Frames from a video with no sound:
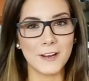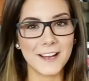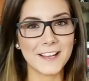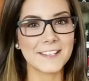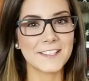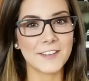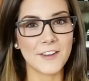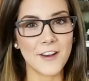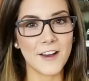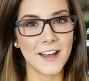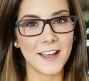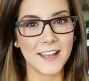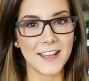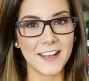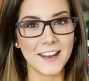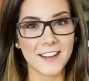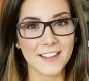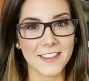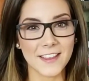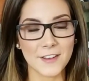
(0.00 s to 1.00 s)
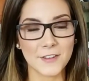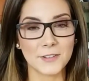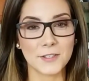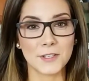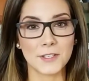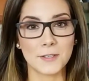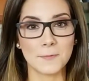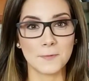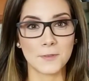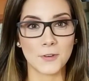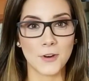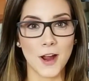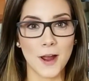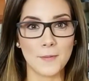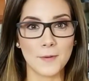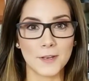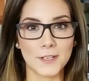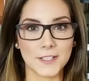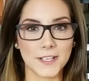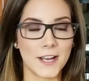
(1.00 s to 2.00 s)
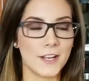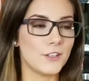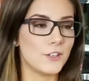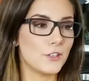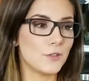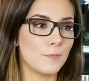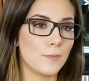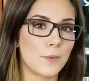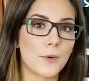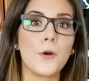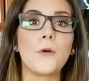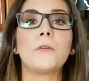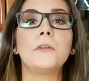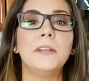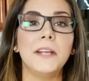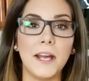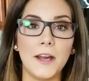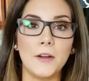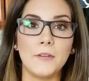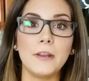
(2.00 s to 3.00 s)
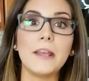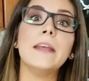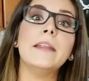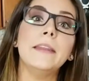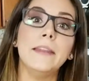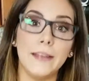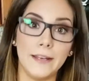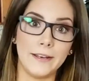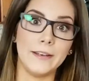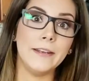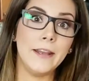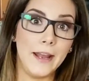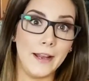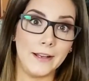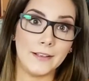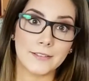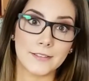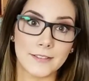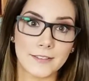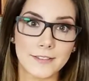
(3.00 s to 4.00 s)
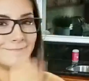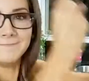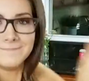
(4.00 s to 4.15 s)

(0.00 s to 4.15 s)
I saw I hit 1,000 subscribers, I just broke down and did a dance.